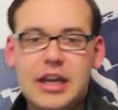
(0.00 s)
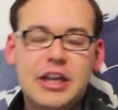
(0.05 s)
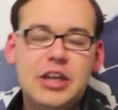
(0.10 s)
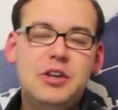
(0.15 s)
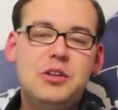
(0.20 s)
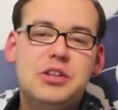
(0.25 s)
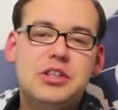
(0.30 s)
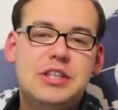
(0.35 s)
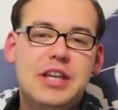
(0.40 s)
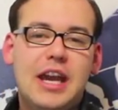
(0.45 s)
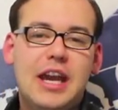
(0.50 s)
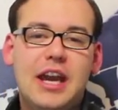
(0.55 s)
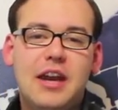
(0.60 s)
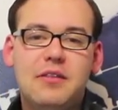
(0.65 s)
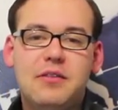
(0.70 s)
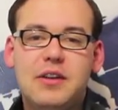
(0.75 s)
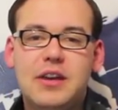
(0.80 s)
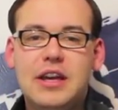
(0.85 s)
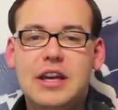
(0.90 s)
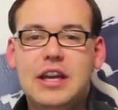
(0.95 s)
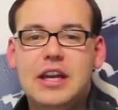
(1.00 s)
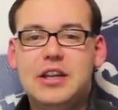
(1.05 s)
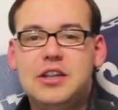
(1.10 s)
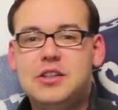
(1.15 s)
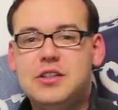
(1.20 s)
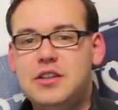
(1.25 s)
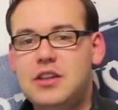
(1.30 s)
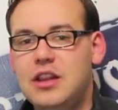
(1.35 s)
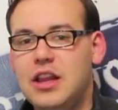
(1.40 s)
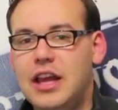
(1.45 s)
You just have
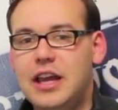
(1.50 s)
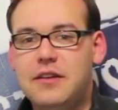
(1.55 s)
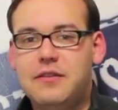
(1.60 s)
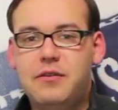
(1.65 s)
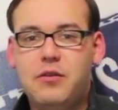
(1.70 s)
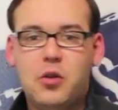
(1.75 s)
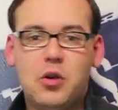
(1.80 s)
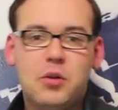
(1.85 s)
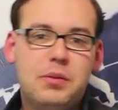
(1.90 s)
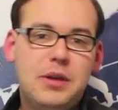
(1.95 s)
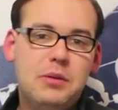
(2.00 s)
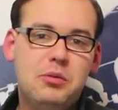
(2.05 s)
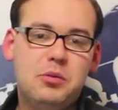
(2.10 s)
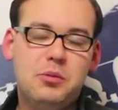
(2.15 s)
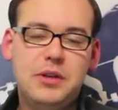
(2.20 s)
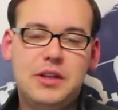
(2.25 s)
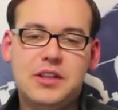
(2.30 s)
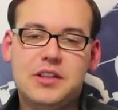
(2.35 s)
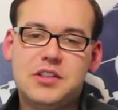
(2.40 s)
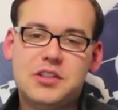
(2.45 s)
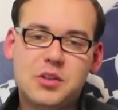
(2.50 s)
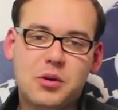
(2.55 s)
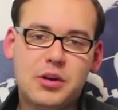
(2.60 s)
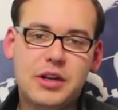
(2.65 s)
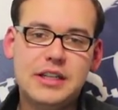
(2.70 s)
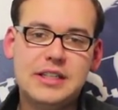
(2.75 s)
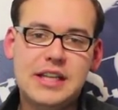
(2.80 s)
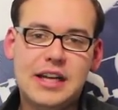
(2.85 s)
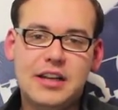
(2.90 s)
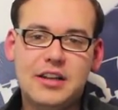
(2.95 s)
like 4 people be the
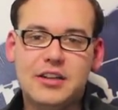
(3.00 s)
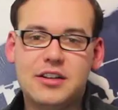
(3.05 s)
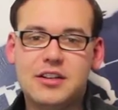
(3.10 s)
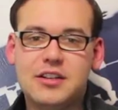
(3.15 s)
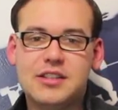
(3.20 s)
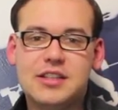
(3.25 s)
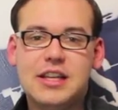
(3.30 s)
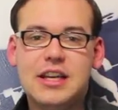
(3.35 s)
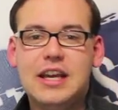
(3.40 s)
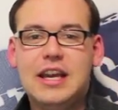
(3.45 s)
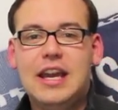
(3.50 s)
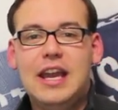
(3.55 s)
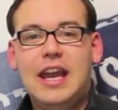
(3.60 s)
storytellers